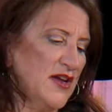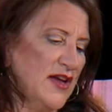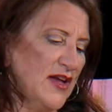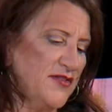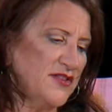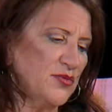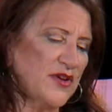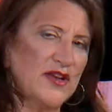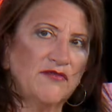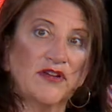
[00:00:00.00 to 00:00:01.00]
And this one
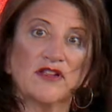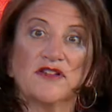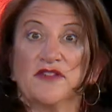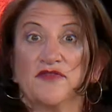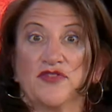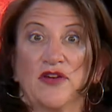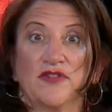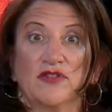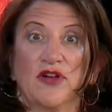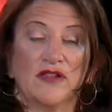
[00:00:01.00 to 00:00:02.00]
I realize I've
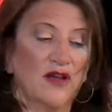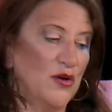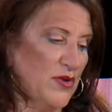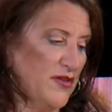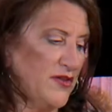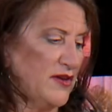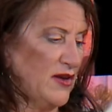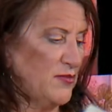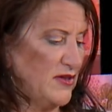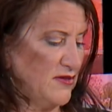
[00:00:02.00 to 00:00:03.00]
traveled a, a lot with, and I have
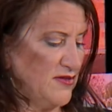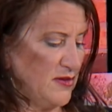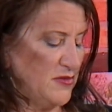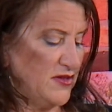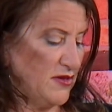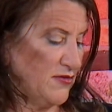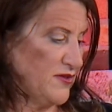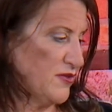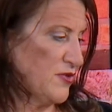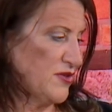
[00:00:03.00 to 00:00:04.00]
my little segments here. And
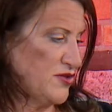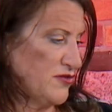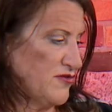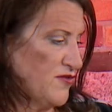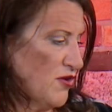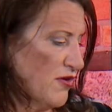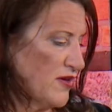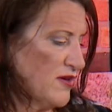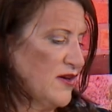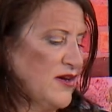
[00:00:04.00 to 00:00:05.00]
this one shows Florida.